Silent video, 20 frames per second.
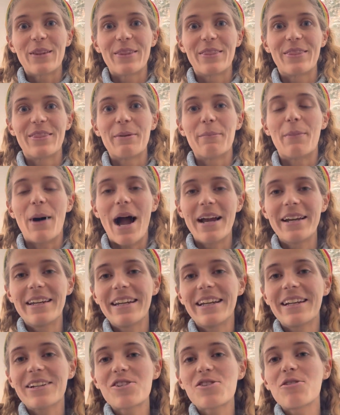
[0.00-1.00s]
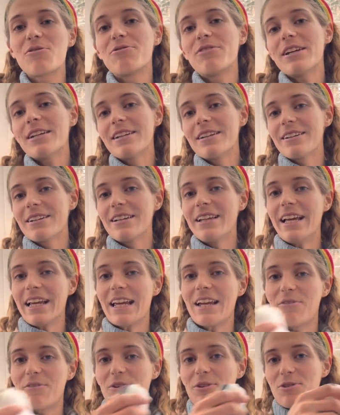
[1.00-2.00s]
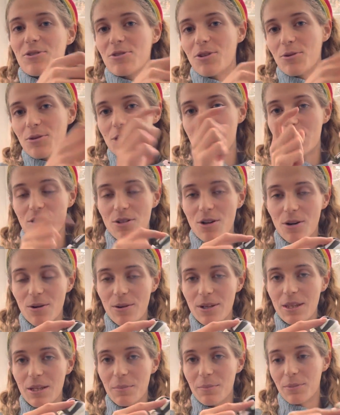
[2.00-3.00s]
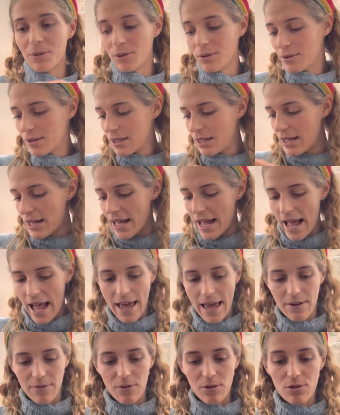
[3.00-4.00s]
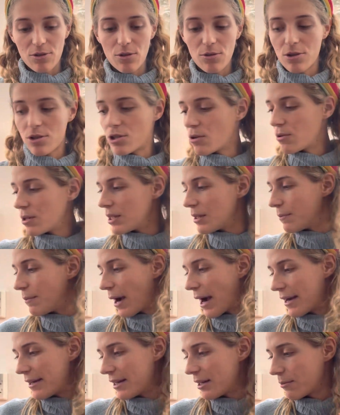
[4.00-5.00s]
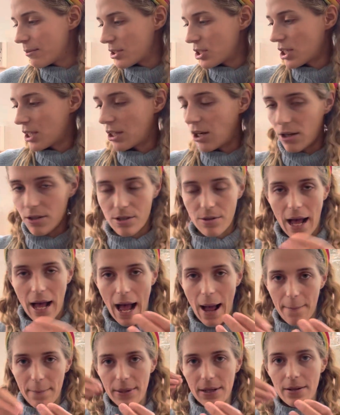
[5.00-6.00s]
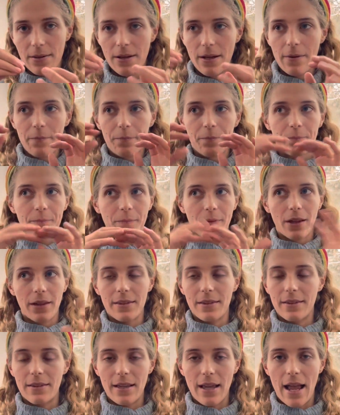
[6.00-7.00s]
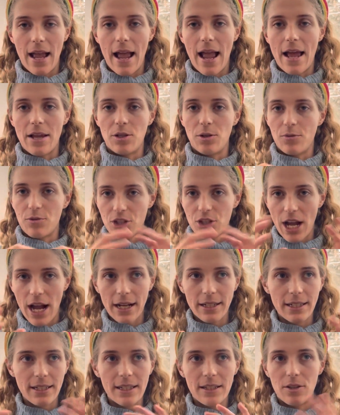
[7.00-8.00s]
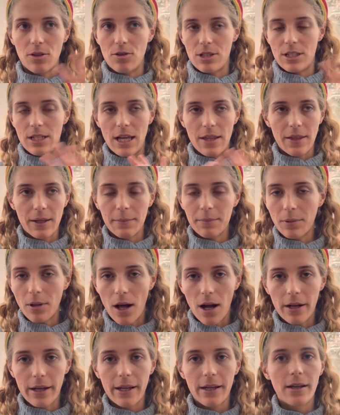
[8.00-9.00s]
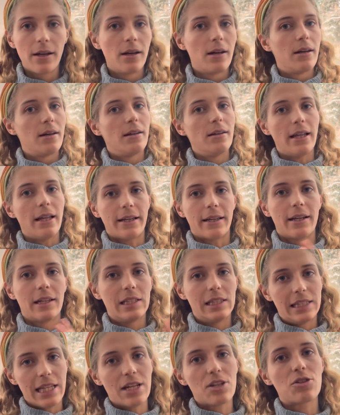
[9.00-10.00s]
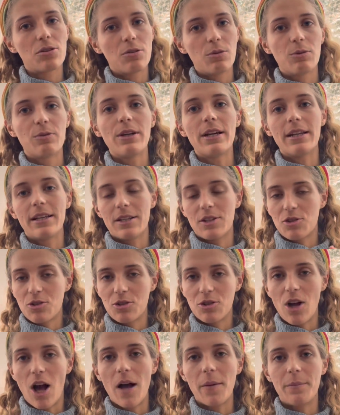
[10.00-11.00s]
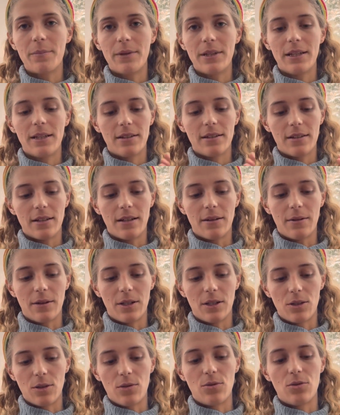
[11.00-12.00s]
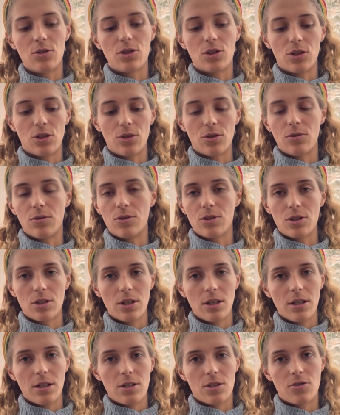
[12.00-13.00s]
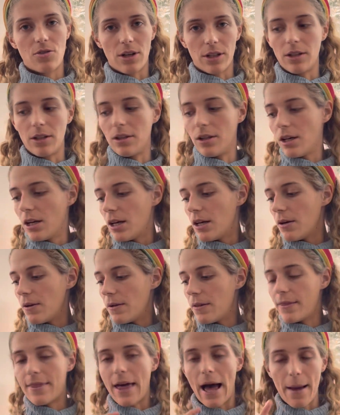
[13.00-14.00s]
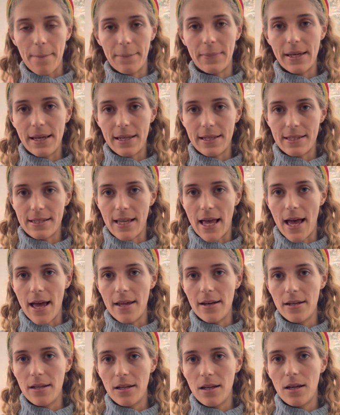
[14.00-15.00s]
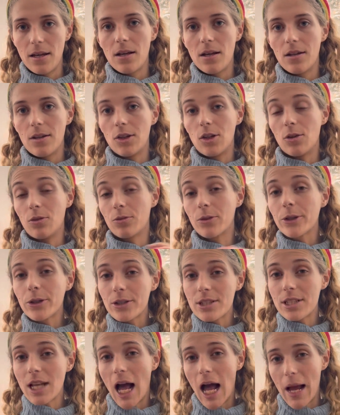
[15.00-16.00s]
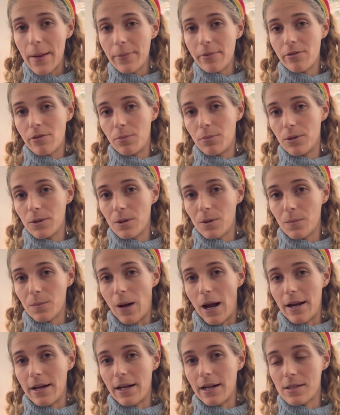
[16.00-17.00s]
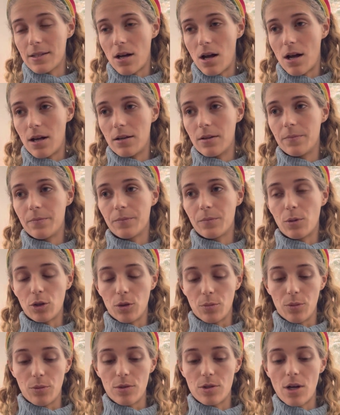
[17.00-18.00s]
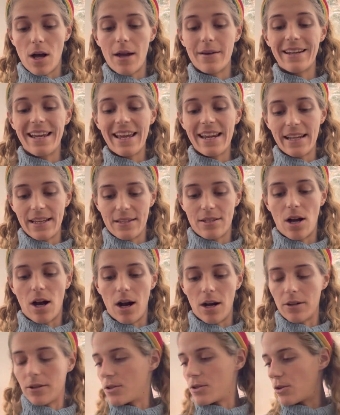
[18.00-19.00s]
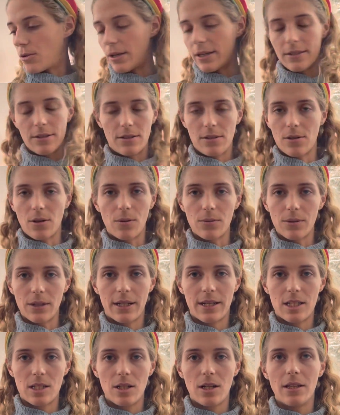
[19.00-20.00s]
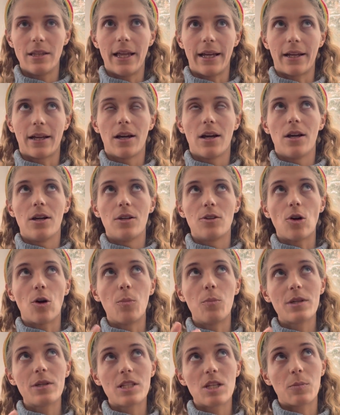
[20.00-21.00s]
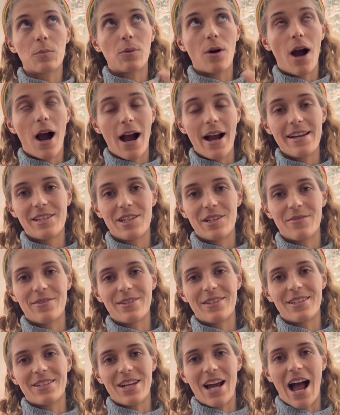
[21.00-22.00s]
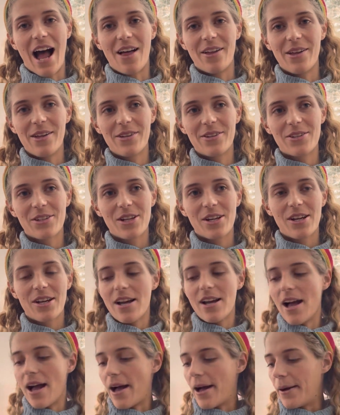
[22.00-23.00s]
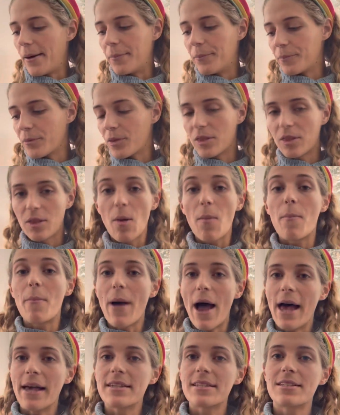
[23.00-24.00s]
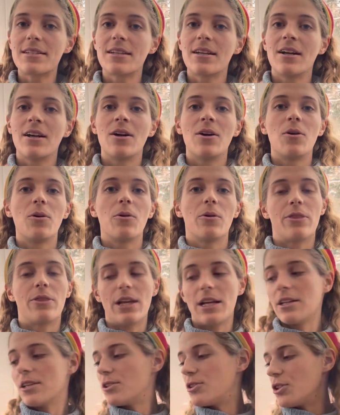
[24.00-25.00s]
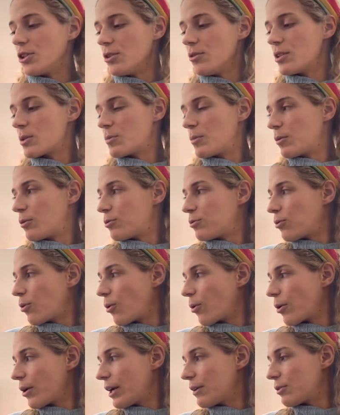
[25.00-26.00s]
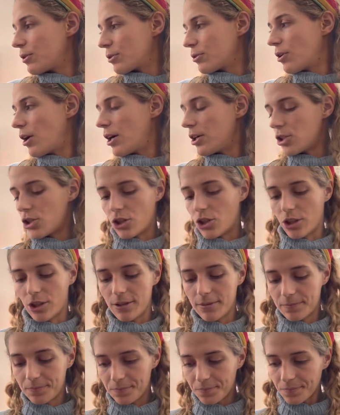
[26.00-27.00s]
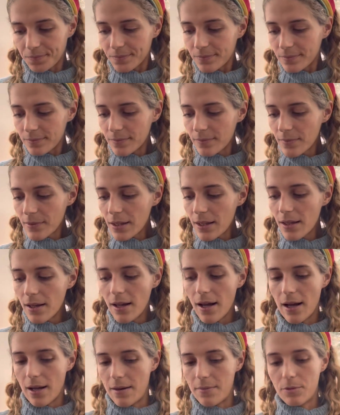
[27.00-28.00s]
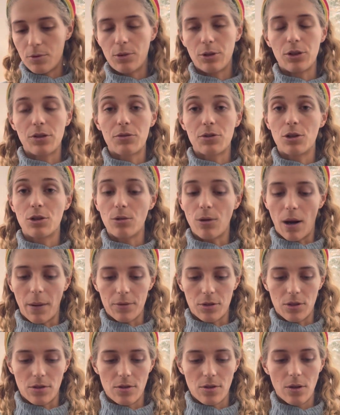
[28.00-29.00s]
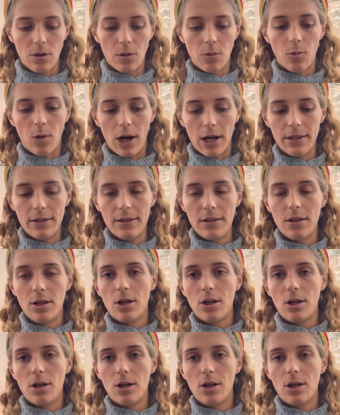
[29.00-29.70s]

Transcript: the binding should fit, like if there's no snow in the boot and if there's no snow in the binding, which can also happen, and you've checked it and there's nothing blocking, like they should fit. It should not be a huge struggle. That being said, the first time you ever put your boots on, it is hard. So I don't be surprised if it's a challenge. The best thing to do is if you're not sure, you have 2 options. One,